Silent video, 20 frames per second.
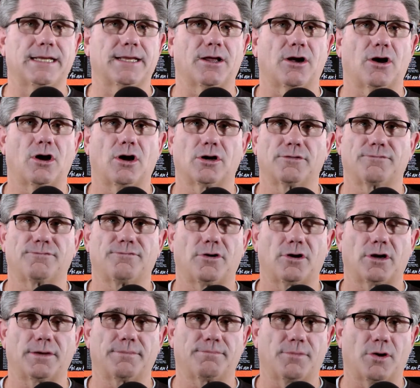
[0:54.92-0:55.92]
in a
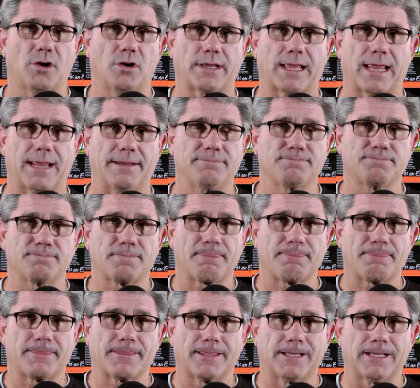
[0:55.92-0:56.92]
hard-fought ball game.
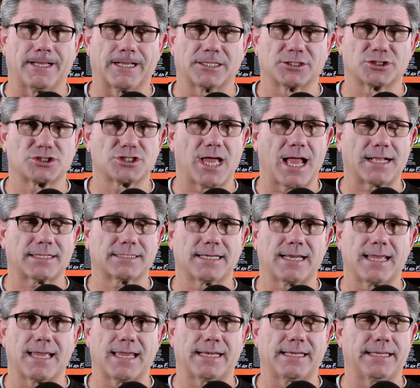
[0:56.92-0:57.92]
Coshocton
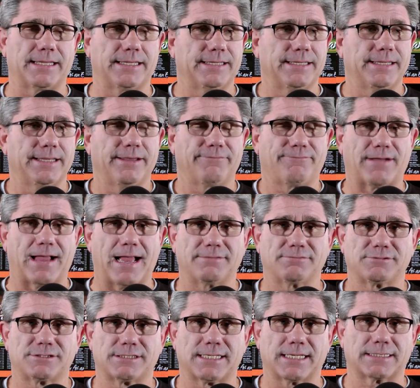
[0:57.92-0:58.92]
had
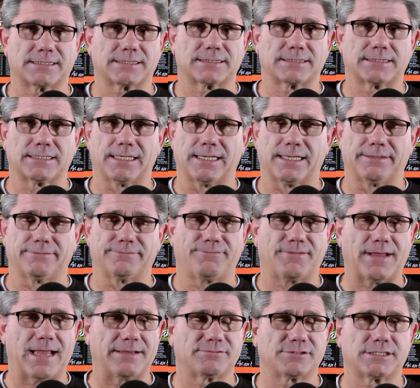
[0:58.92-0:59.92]
five, six
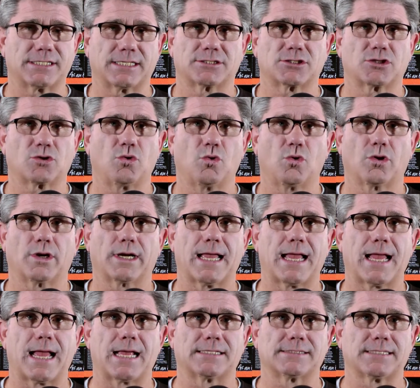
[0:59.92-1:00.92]
core
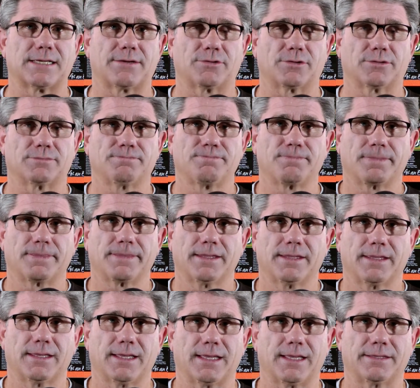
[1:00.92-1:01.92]
guys that were
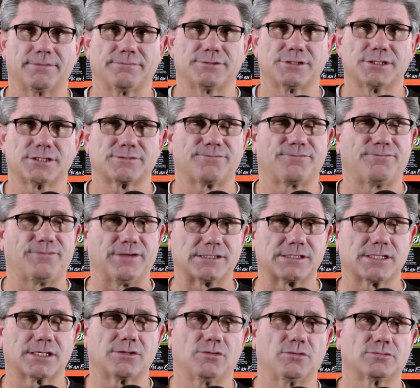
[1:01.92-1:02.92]
just
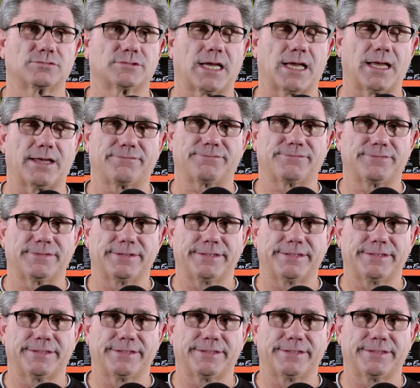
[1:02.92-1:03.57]
physical, tough